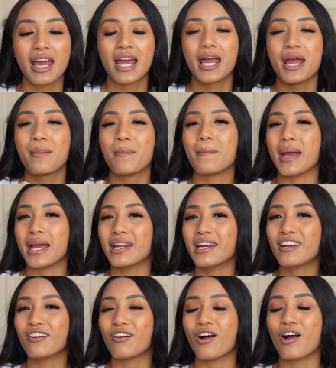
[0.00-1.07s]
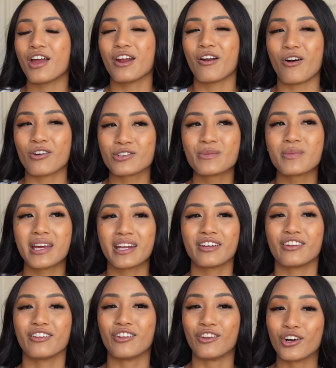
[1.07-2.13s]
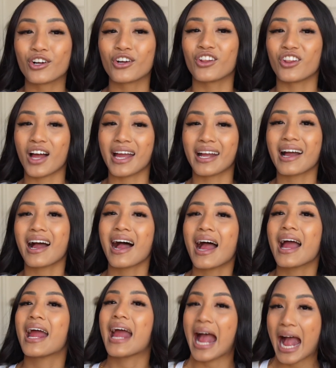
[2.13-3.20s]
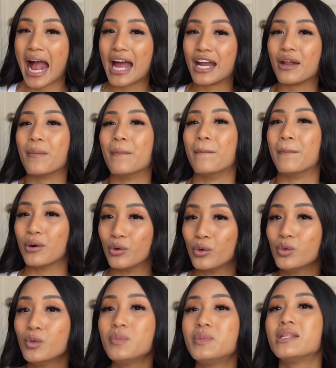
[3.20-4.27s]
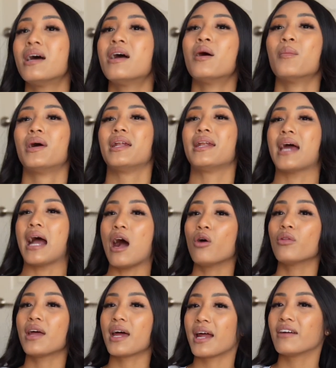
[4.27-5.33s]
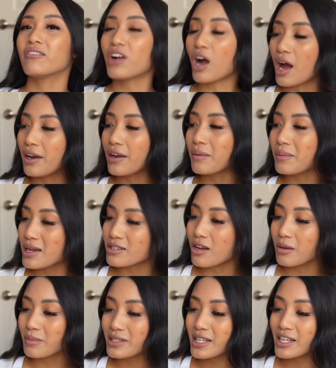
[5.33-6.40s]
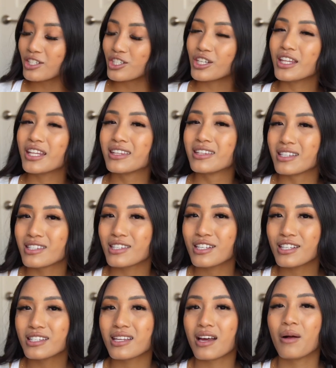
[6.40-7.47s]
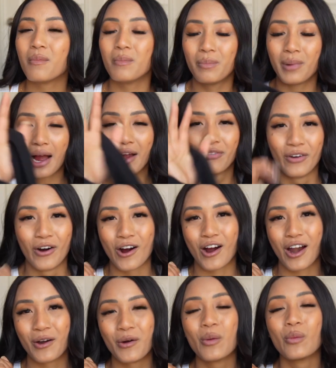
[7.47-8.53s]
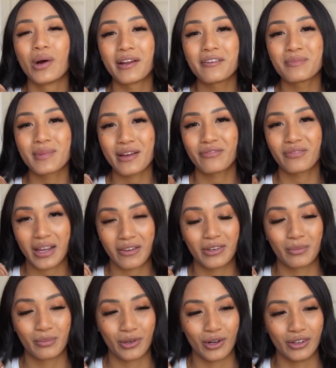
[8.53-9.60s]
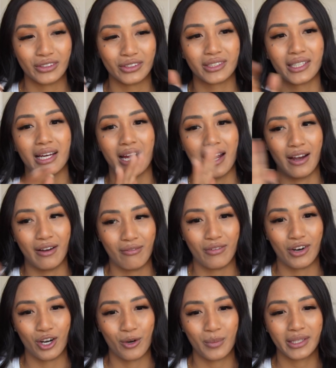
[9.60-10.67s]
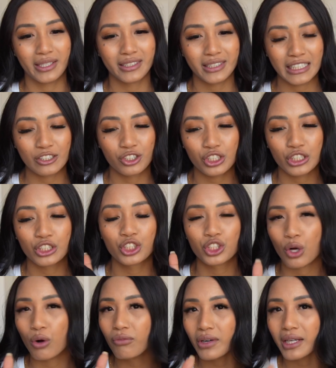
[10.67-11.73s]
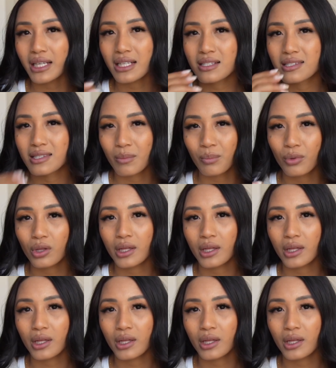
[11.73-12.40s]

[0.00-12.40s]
it made it, it also made it look like I had boobs. But now that I've gotten a breast augmentation, this is by far one of my favorite bras ever because it's just so freaking simple